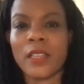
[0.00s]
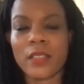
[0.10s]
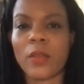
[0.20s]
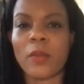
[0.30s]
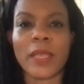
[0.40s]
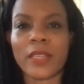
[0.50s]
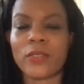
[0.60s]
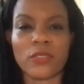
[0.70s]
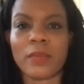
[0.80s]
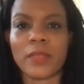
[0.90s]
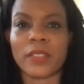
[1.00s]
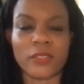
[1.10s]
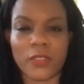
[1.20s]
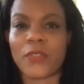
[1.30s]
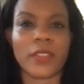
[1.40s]
may do something
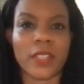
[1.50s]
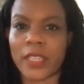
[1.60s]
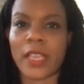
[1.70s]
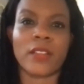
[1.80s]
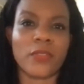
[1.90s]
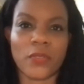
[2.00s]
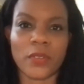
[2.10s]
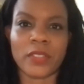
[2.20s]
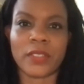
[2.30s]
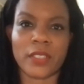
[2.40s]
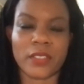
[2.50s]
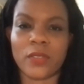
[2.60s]
different than California does.